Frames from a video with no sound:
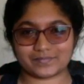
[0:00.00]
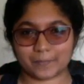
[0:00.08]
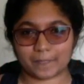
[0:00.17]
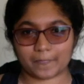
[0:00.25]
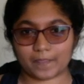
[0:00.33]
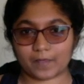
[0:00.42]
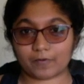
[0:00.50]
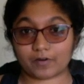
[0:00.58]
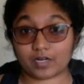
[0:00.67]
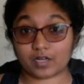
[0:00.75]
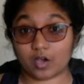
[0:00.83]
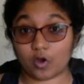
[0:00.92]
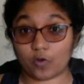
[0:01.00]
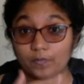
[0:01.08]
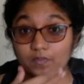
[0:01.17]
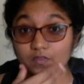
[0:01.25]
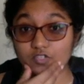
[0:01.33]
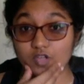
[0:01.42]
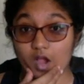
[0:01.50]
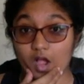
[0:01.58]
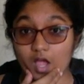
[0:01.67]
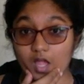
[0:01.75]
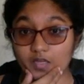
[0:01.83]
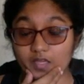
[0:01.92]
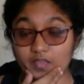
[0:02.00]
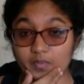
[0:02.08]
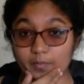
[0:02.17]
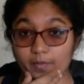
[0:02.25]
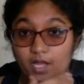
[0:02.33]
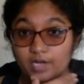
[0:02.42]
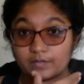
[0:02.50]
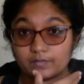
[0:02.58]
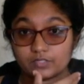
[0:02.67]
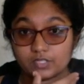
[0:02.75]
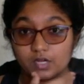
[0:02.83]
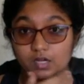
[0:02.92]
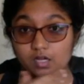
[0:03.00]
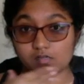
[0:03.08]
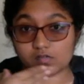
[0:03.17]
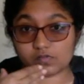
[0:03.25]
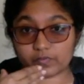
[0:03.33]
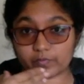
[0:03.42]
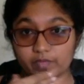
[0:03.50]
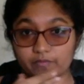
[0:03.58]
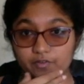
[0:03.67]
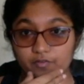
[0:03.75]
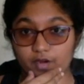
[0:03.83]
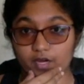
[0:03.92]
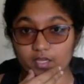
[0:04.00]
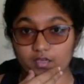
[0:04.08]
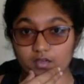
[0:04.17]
And then we're going to open the jaw and take the bottom jaw from left to right.